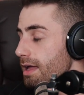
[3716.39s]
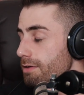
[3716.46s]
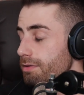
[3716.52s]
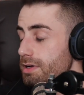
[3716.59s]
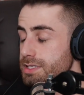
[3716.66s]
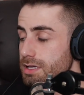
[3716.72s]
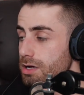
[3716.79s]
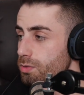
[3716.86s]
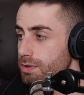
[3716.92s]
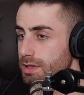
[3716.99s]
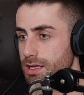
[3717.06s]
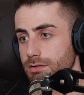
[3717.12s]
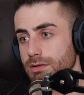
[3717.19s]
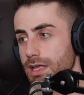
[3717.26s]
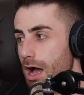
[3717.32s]
If I stuck
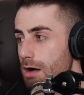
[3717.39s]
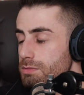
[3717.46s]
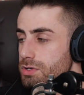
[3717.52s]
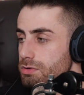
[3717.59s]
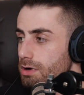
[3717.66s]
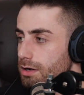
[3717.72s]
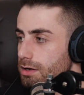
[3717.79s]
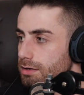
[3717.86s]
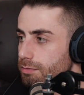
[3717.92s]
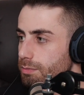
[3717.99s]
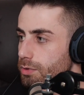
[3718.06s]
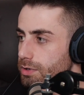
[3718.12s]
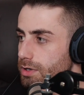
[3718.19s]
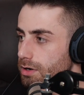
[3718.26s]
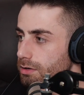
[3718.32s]
with it, yeah, I'm sure I could
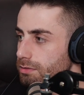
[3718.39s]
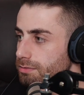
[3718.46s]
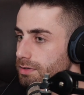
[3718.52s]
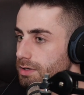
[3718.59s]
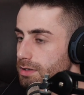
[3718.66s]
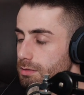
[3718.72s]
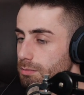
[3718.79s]
have pulled it off.